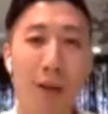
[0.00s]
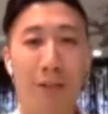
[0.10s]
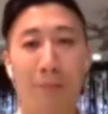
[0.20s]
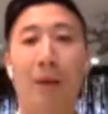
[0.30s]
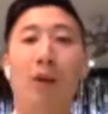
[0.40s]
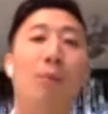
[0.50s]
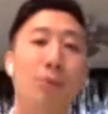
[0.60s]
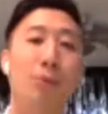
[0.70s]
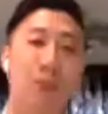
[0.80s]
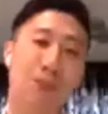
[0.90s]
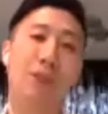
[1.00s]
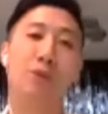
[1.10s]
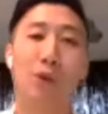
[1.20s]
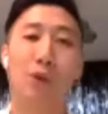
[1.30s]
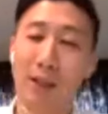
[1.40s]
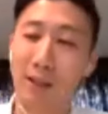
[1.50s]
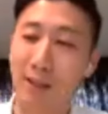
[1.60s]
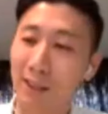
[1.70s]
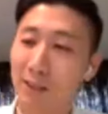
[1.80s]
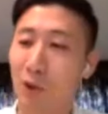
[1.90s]
is a better option than you are
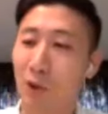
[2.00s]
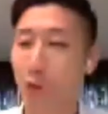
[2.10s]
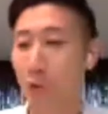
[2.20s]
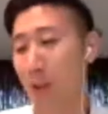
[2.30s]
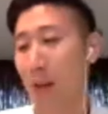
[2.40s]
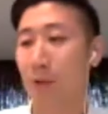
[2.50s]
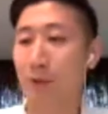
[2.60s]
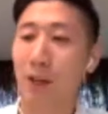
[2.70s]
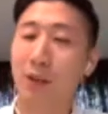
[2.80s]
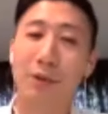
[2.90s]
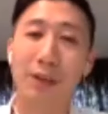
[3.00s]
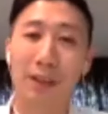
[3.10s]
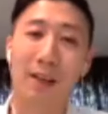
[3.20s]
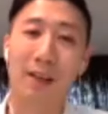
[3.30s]
telling that, or you're staying outside, you're renting